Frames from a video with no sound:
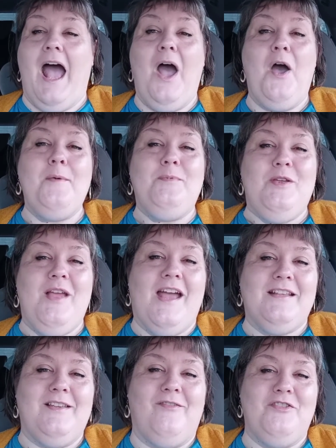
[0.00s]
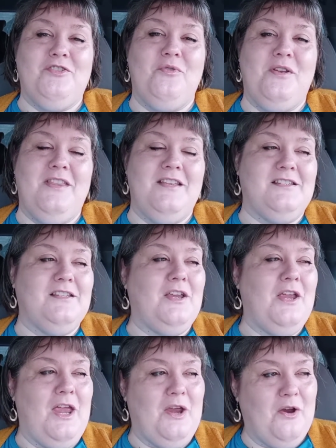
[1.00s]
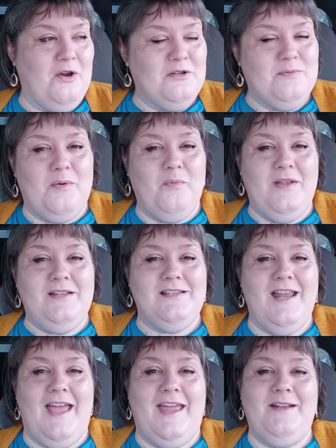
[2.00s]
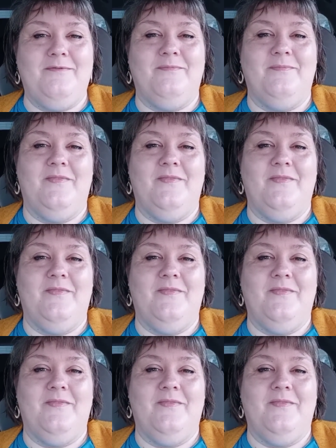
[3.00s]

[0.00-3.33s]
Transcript: I hope you guys have enjoyed this Encouragement Wednesday.